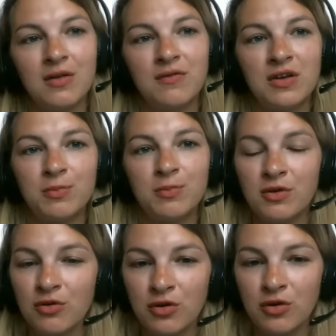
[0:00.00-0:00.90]
the
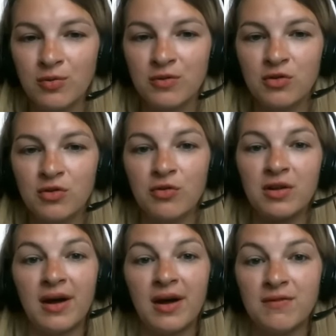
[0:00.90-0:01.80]
Facebook groups,
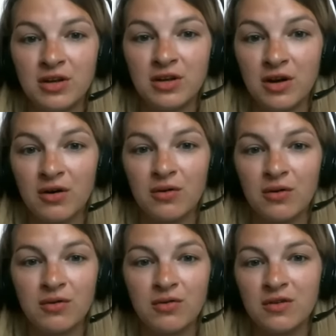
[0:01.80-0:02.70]
doing live
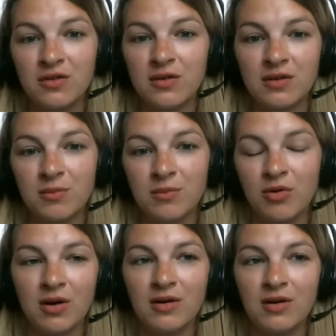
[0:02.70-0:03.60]
videos is
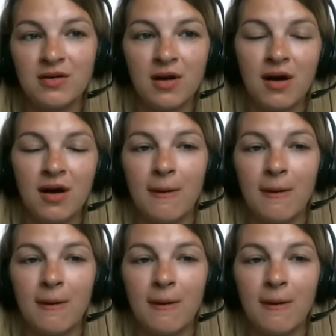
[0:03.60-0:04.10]
important.